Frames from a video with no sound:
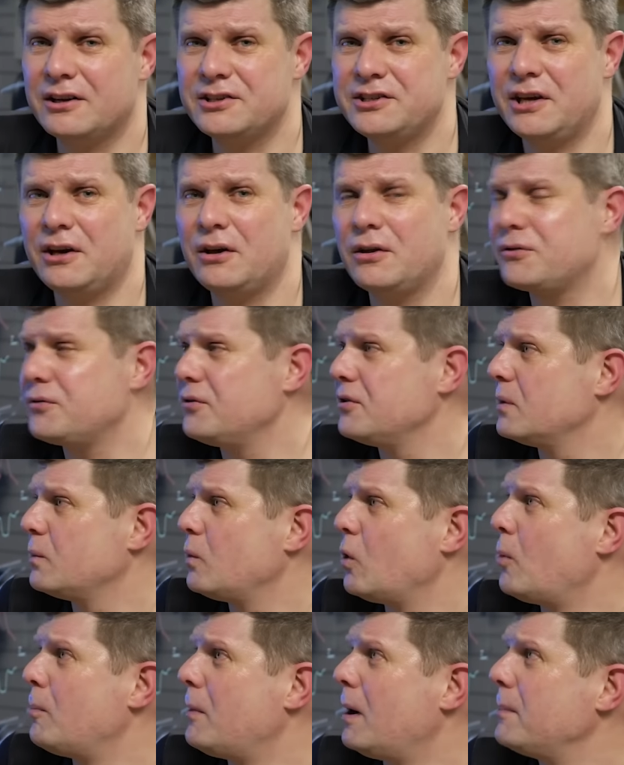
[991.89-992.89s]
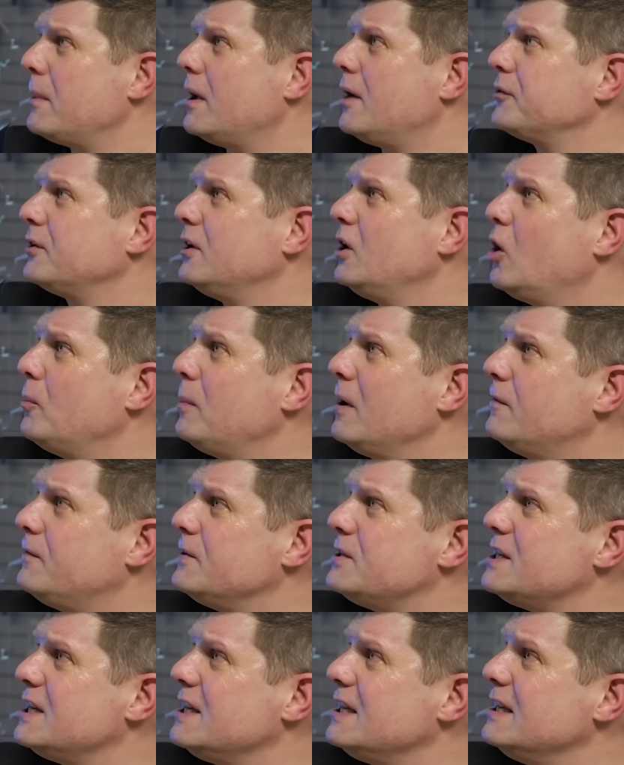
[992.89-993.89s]
I could tell through the warm-up that I was a little bit
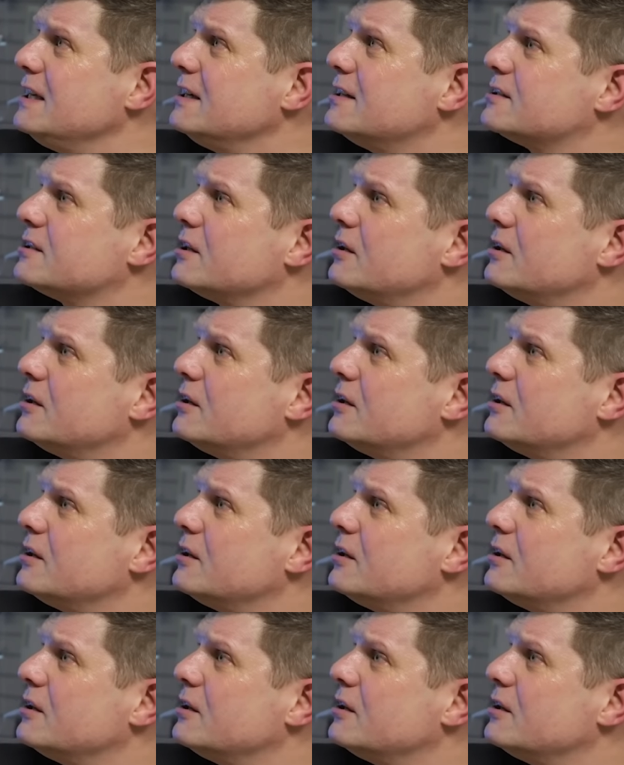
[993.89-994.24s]
fatigued.